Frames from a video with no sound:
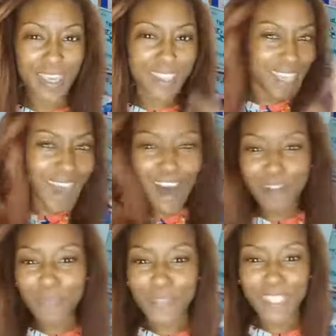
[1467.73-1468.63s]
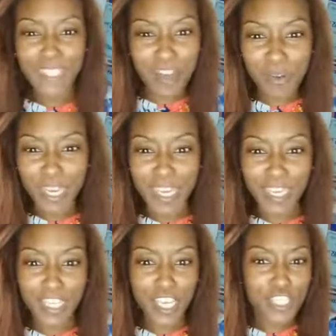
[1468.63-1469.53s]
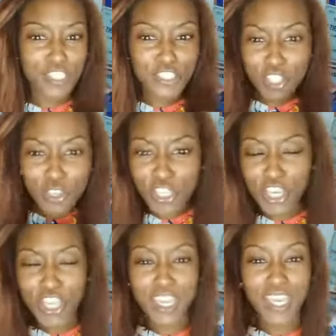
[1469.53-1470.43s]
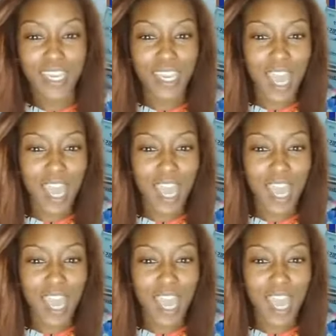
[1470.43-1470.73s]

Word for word: Y'all, go ahead. Do your thing.